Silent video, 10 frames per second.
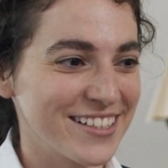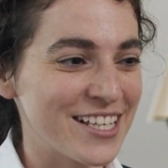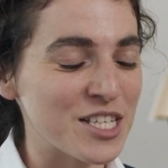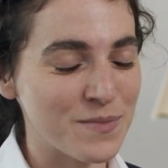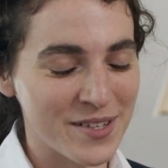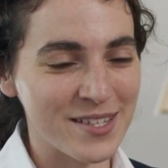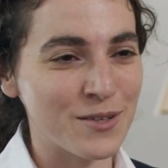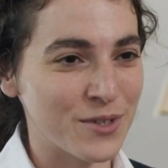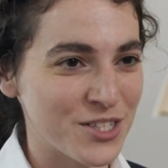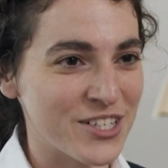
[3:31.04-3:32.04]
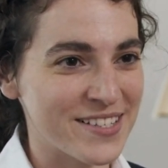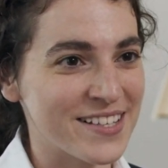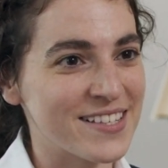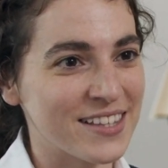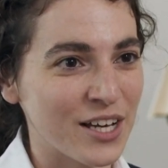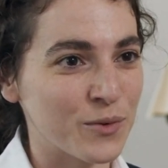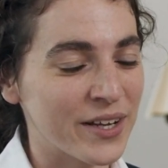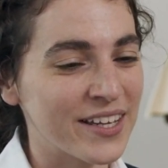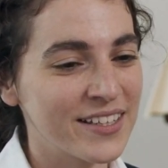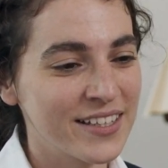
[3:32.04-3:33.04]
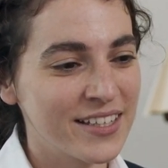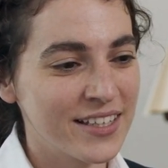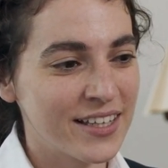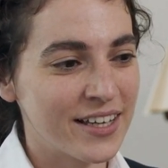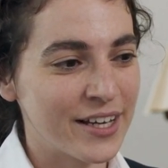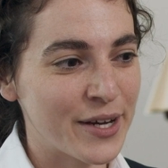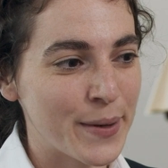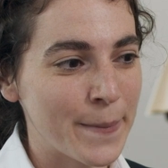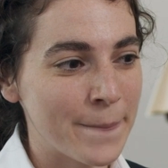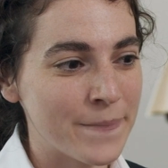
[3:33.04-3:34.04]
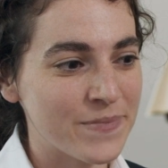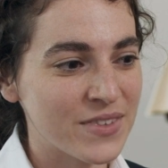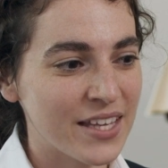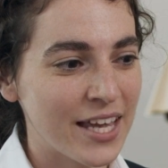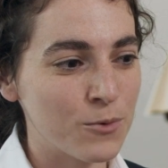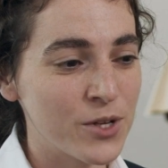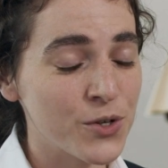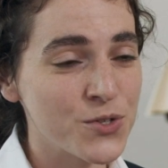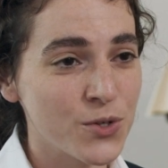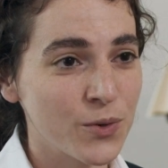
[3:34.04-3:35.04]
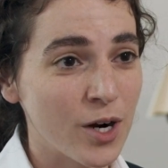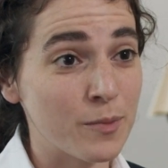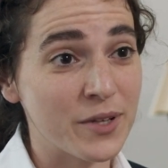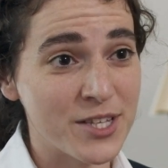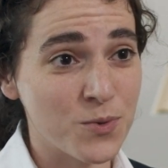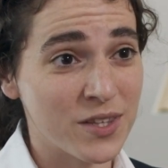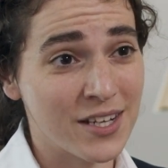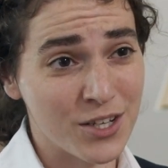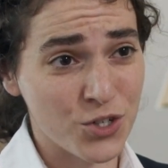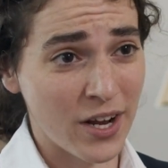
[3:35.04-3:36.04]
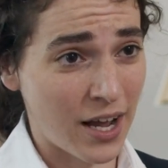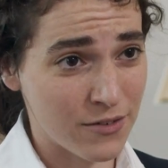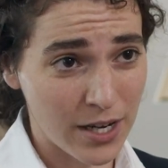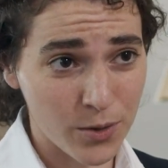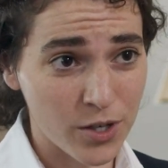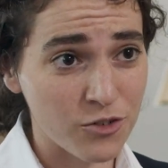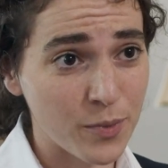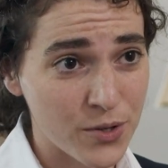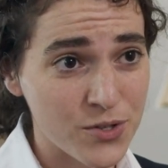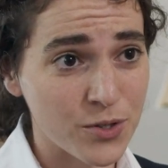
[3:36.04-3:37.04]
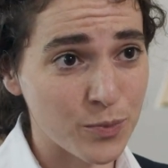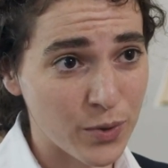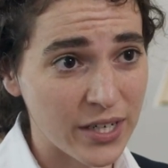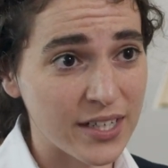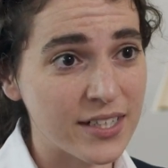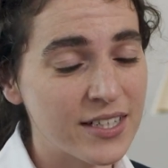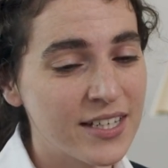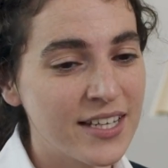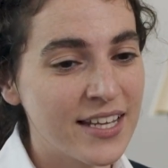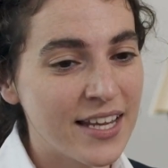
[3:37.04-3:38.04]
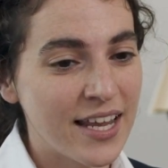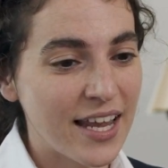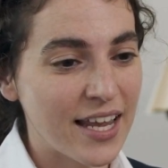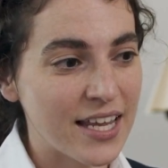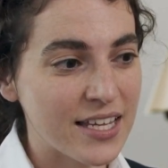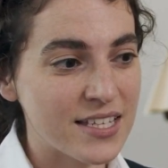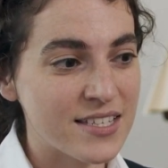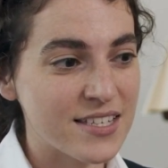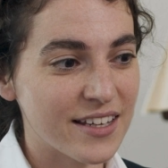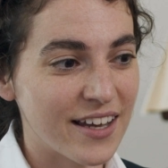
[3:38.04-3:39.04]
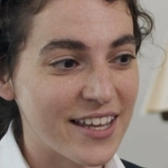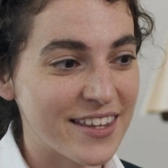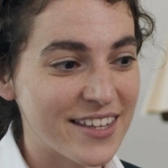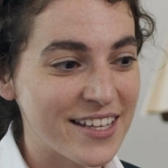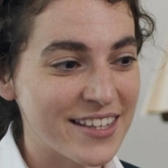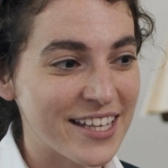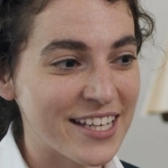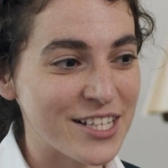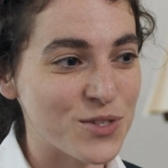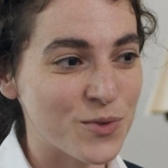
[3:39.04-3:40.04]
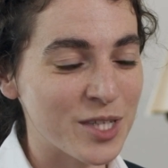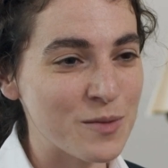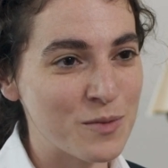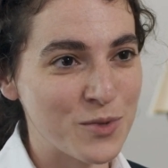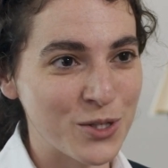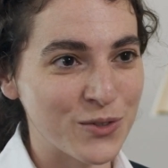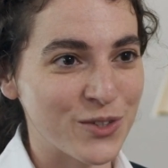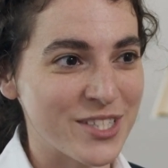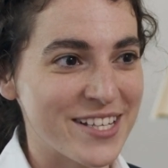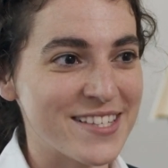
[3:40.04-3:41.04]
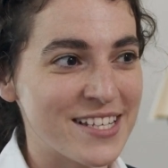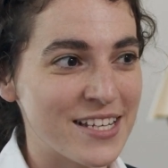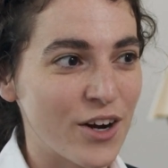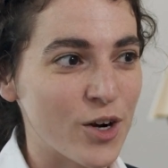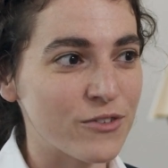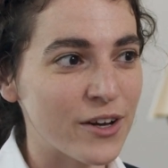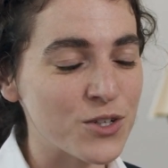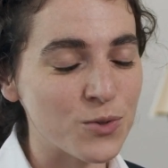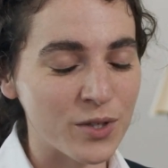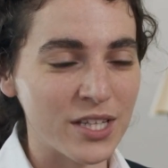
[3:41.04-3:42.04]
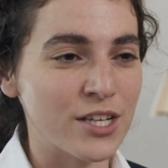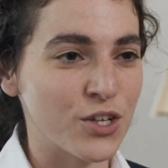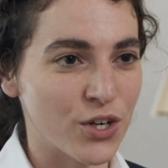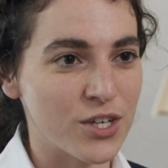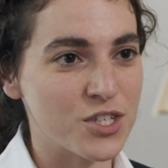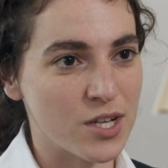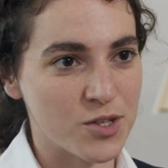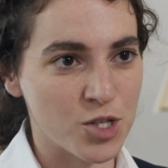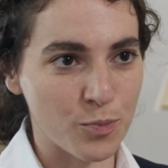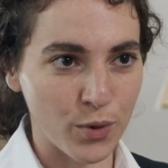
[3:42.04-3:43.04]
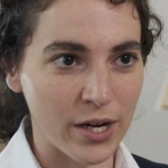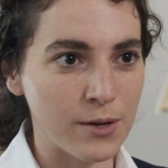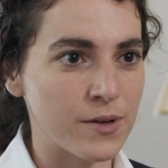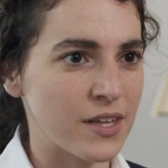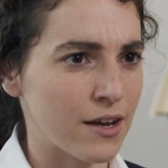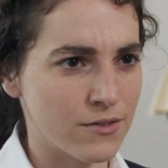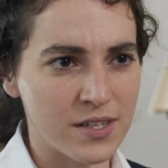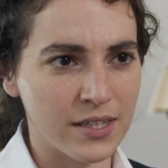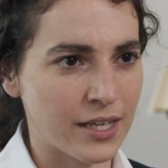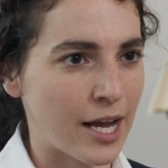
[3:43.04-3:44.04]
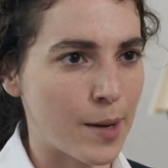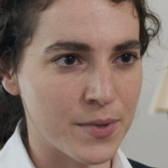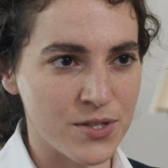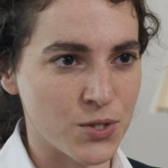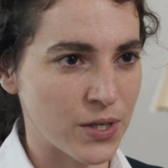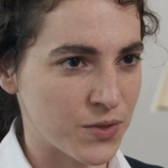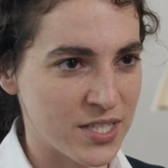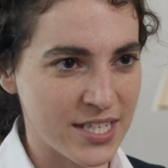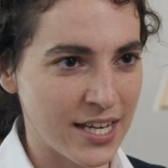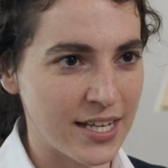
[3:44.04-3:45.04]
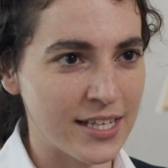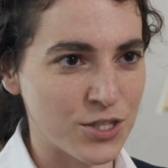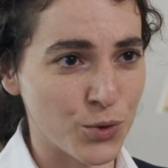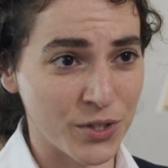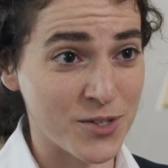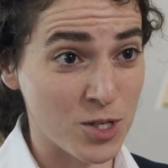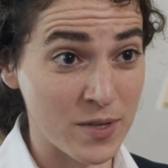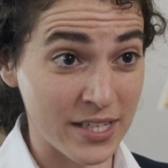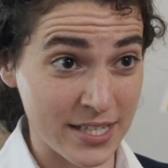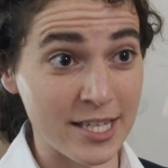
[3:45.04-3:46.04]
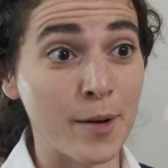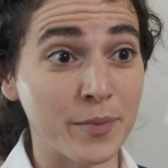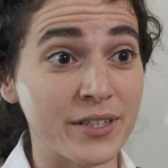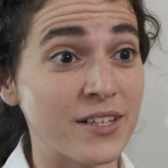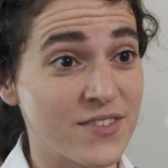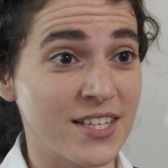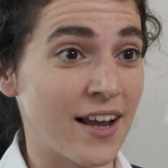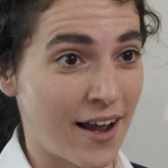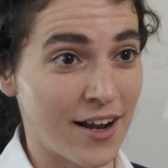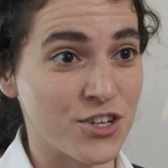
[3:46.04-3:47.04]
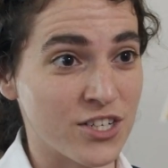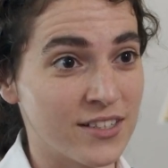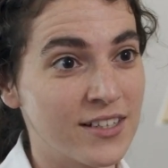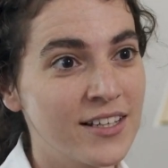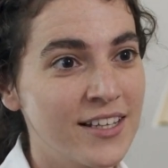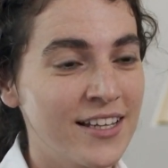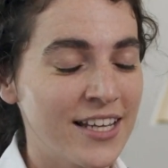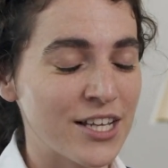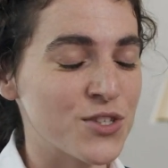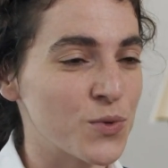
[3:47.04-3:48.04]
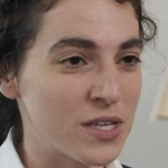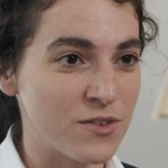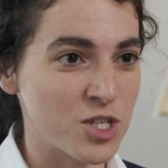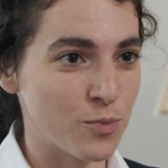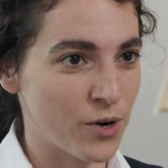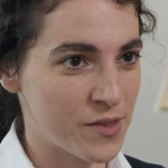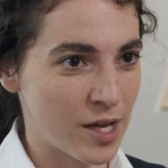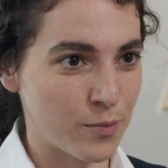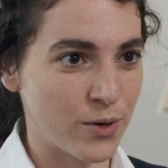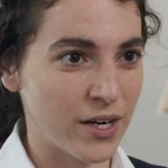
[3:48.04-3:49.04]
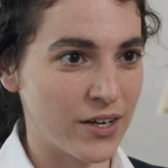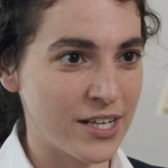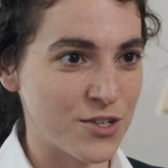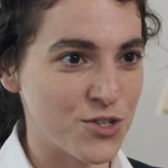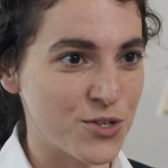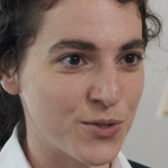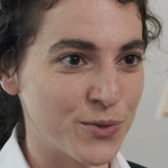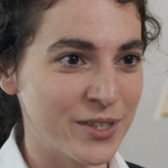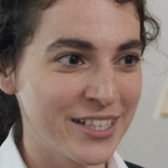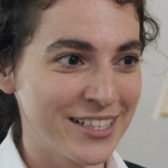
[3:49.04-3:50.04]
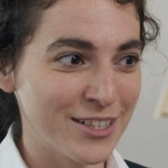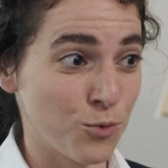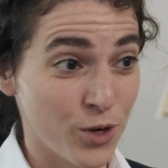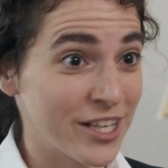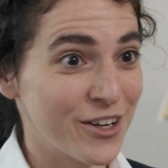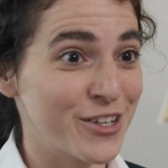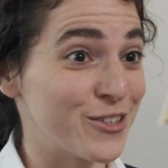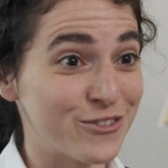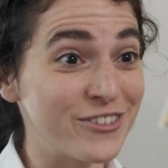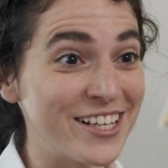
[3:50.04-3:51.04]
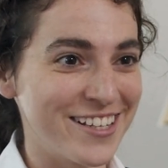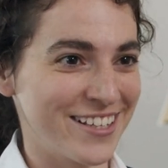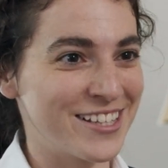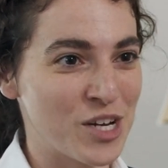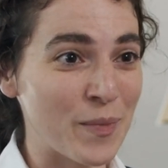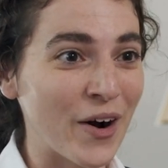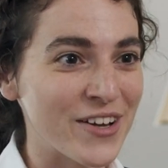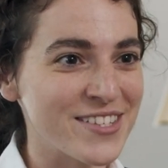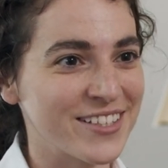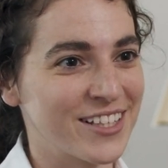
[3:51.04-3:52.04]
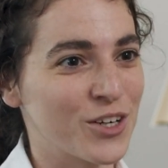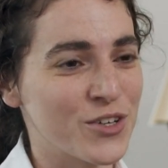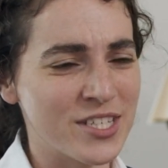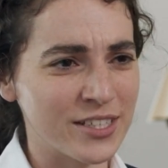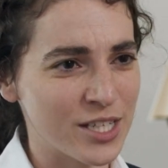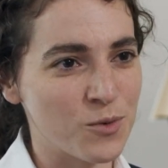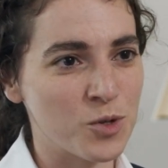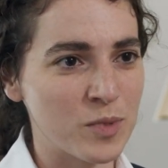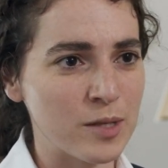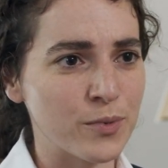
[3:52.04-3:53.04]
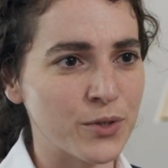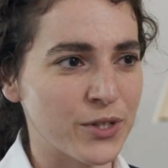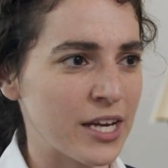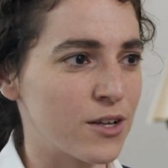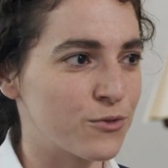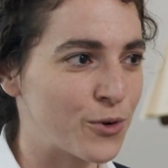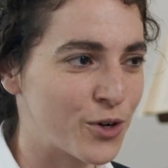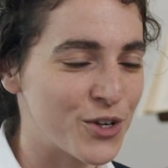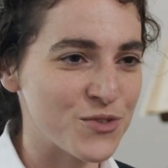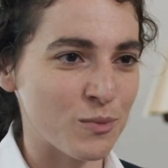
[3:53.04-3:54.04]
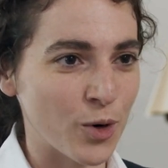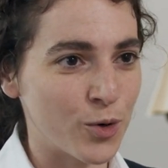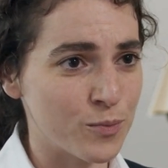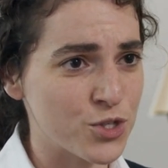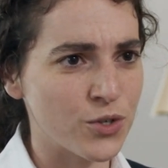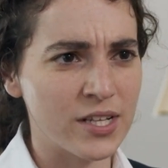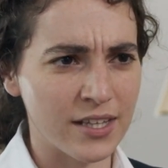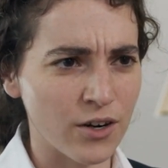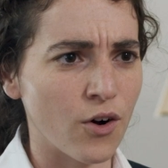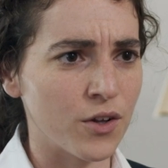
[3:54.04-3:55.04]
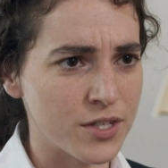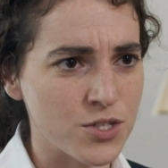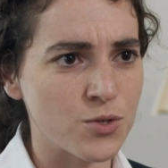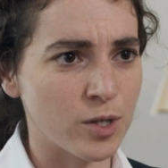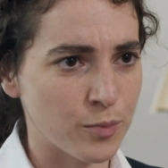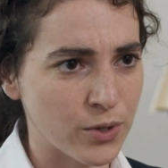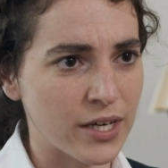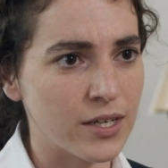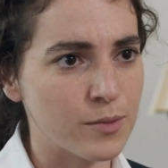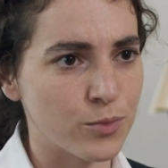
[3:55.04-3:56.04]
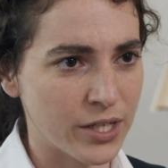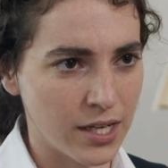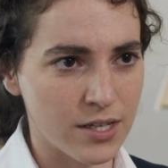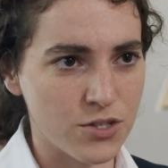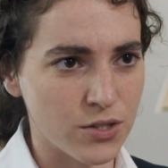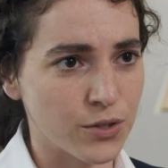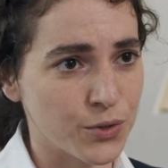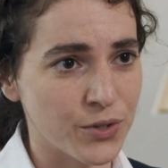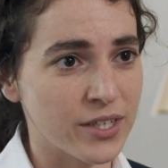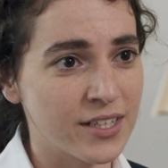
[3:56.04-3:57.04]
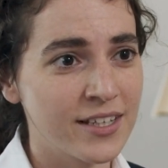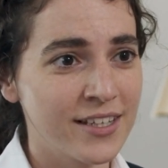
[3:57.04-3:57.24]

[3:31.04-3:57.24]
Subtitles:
intimacy with Jesus in that way. And we also are blessed with an extra half hour of personal prayer. And I think that it's really been beautiful to see our founder really encouraged us to pray with everything that happens throughout the day and told us to be contemplatives in action. And so even to bring that prayer into working on your feet in the apostolate, or dealing with people, or getting phone calls from home, turning that all into a prayer and bringing it to the Lord